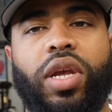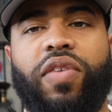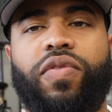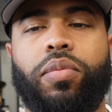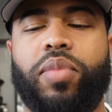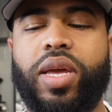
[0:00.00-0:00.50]
Now
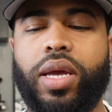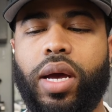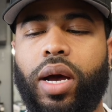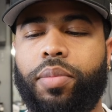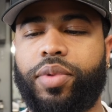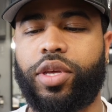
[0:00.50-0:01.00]
for me,
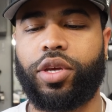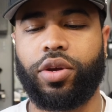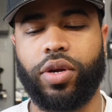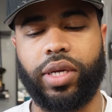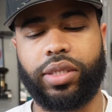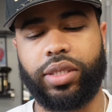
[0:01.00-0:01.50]
I'm
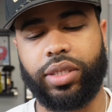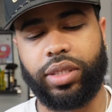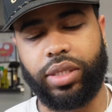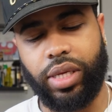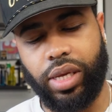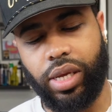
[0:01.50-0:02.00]
curious to
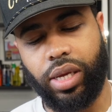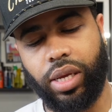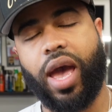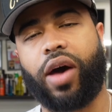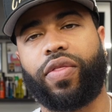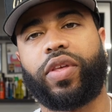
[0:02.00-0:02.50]
see
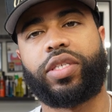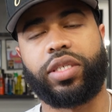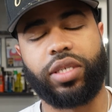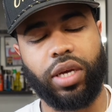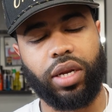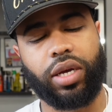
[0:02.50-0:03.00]
how this
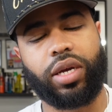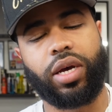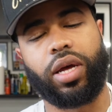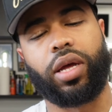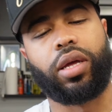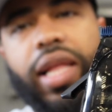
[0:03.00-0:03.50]
is gonna cut.